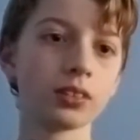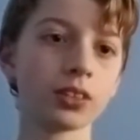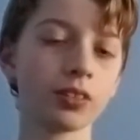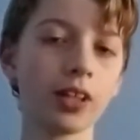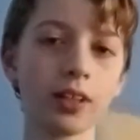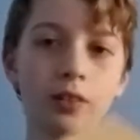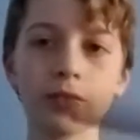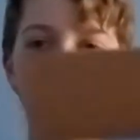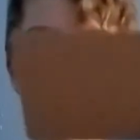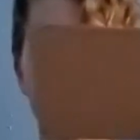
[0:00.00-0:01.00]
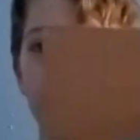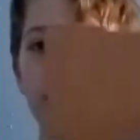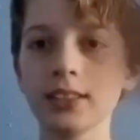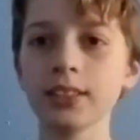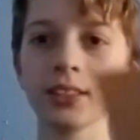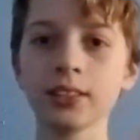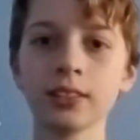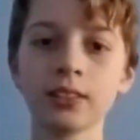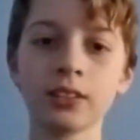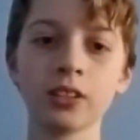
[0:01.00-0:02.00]
So now that we got this,
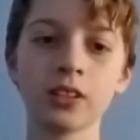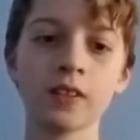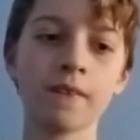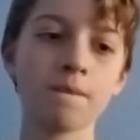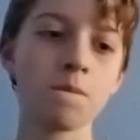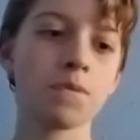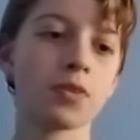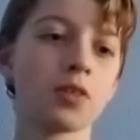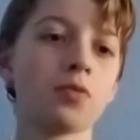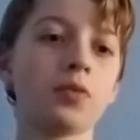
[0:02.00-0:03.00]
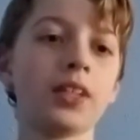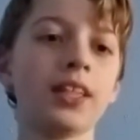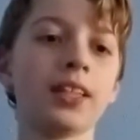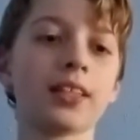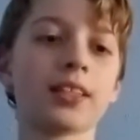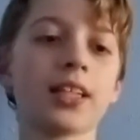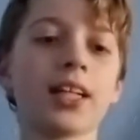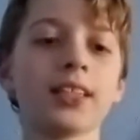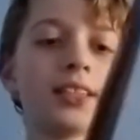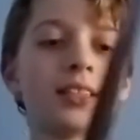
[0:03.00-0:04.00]
we need to
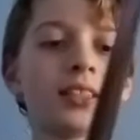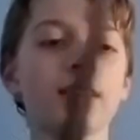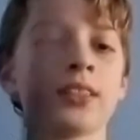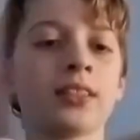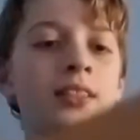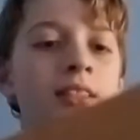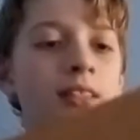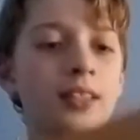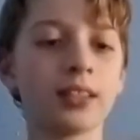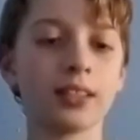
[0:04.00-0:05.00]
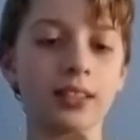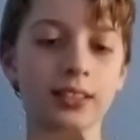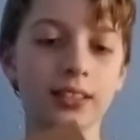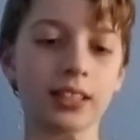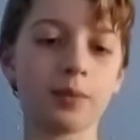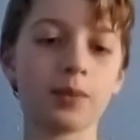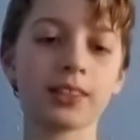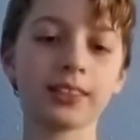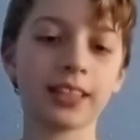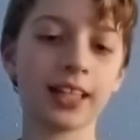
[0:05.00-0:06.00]
cut the same
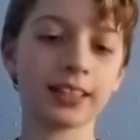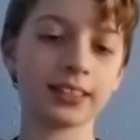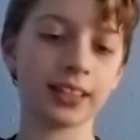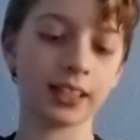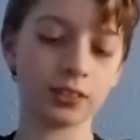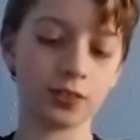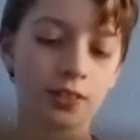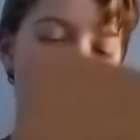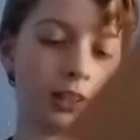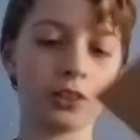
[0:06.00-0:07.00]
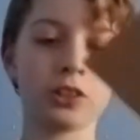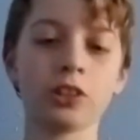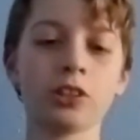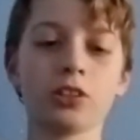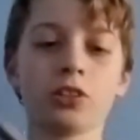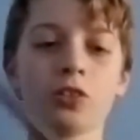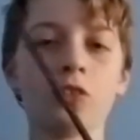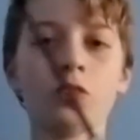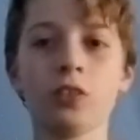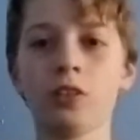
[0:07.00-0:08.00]
exact size for each.
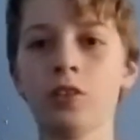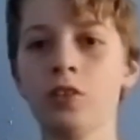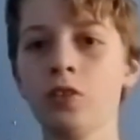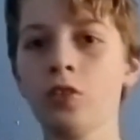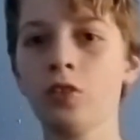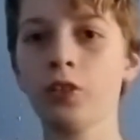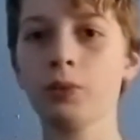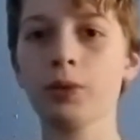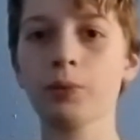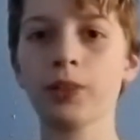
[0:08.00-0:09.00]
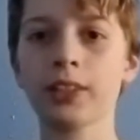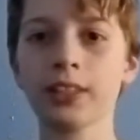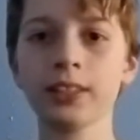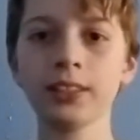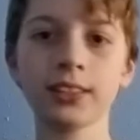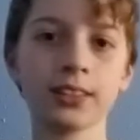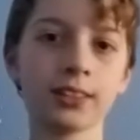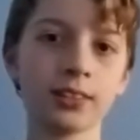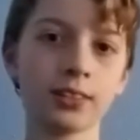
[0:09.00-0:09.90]
So hold them up like this